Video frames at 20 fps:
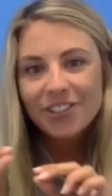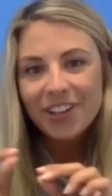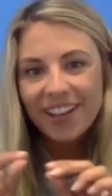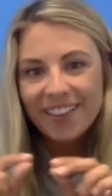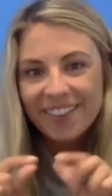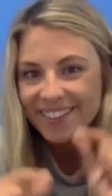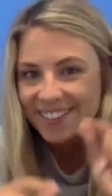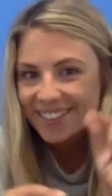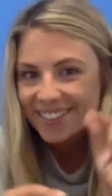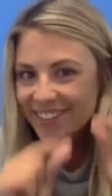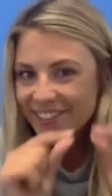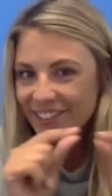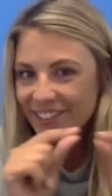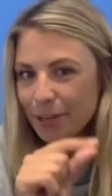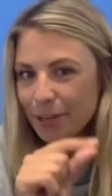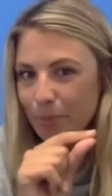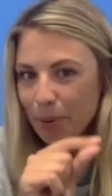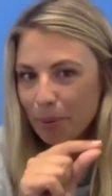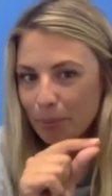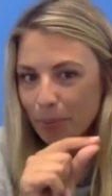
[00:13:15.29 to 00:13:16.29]
And this is the
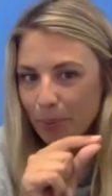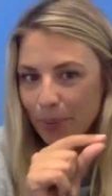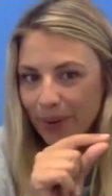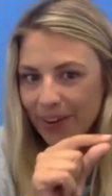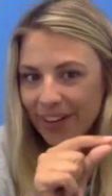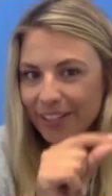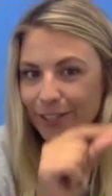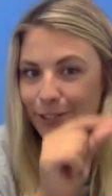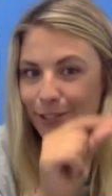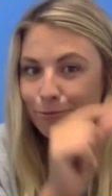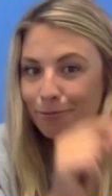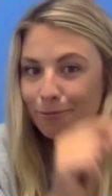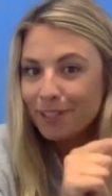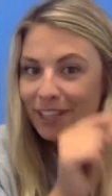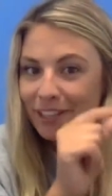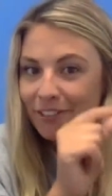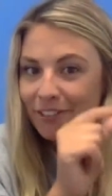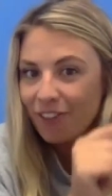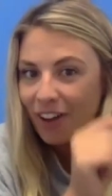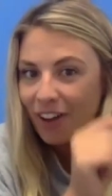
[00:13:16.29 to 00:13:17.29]
tipping point. It's a
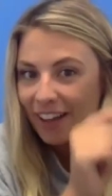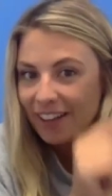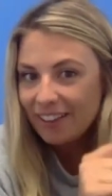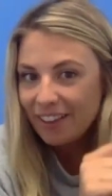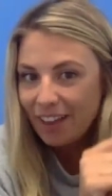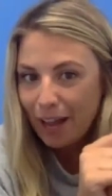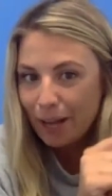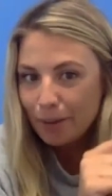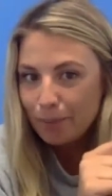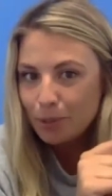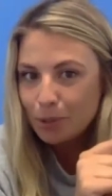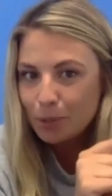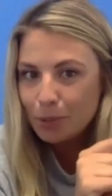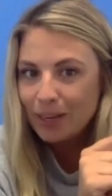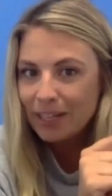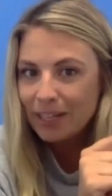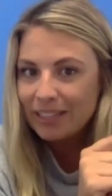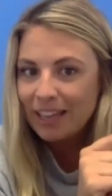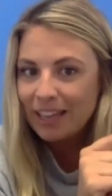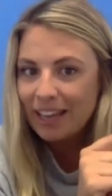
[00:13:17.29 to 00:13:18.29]
really fine line
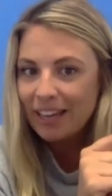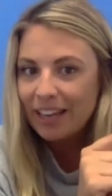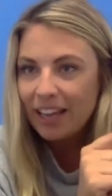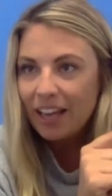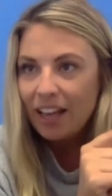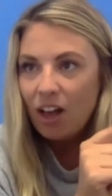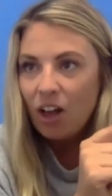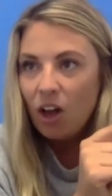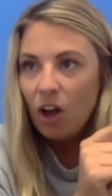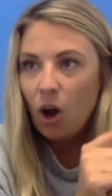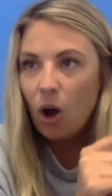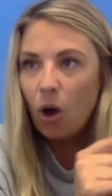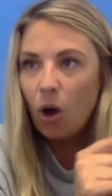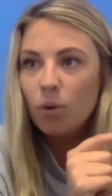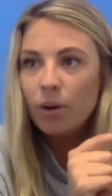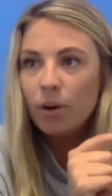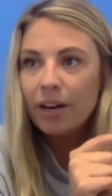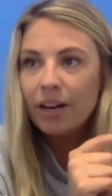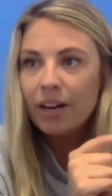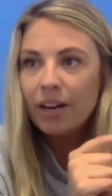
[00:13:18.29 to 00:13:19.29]
between like
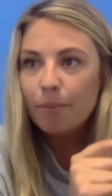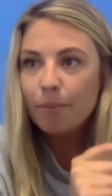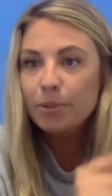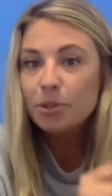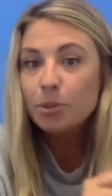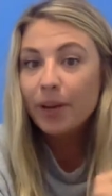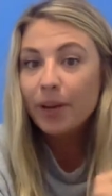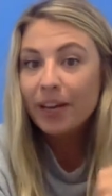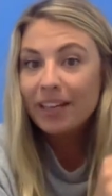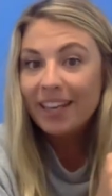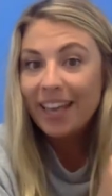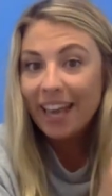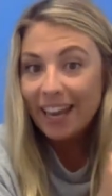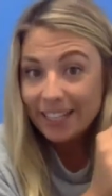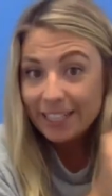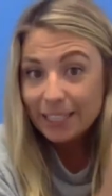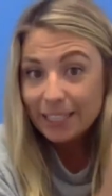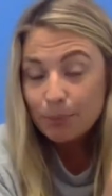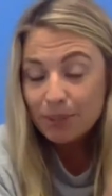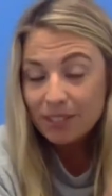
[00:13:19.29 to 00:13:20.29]
holding between
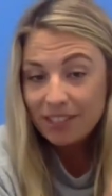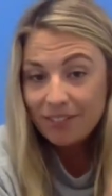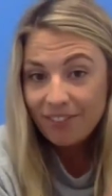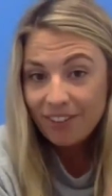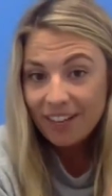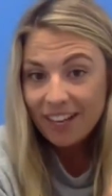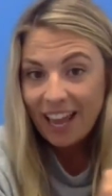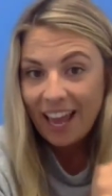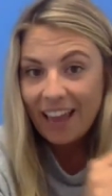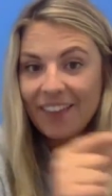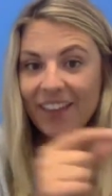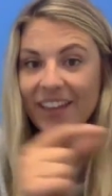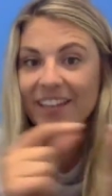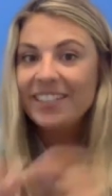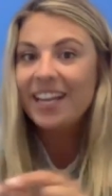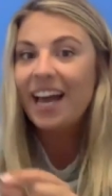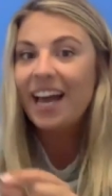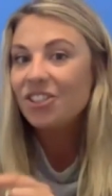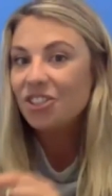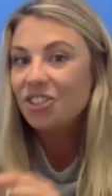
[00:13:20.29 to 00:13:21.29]
getting specific and then
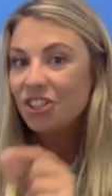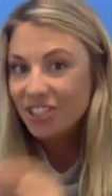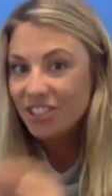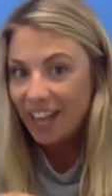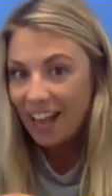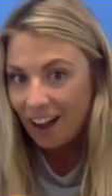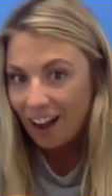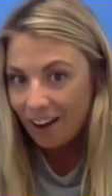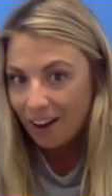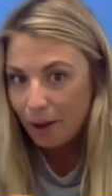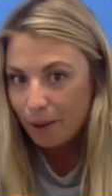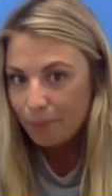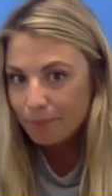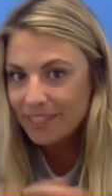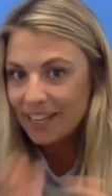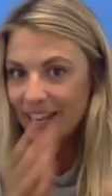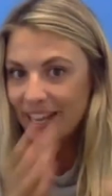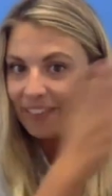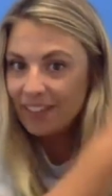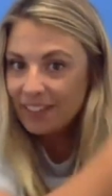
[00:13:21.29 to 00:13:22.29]
attaching to outcomes.
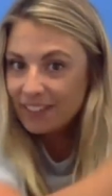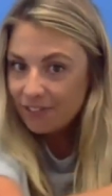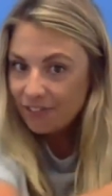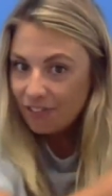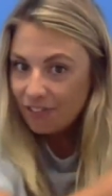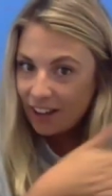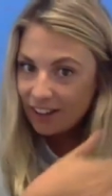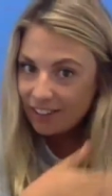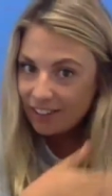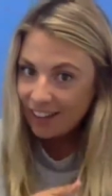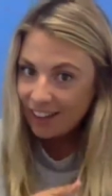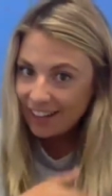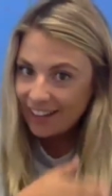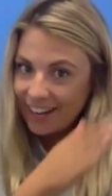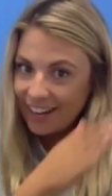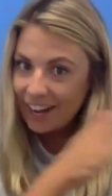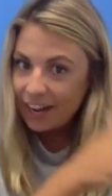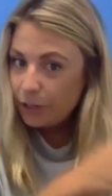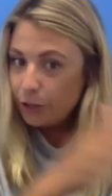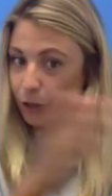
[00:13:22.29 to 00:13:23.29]
And there's a fine line
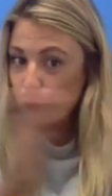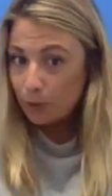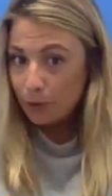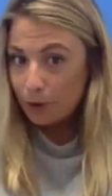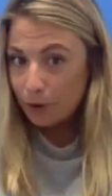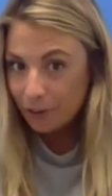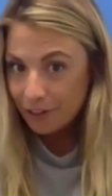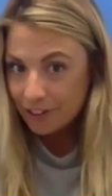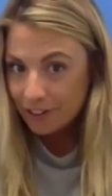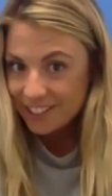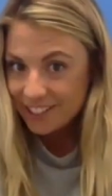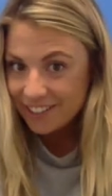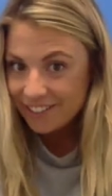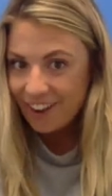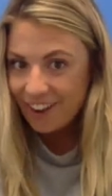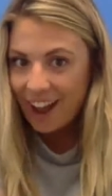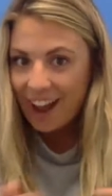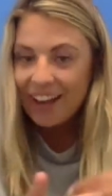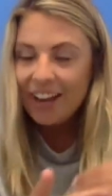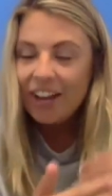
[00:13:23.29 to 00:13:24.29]
here and you don't want to cross it,
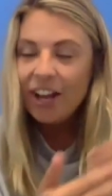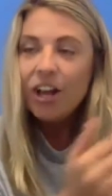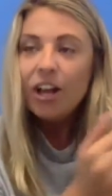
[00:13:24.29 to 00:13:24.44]
right?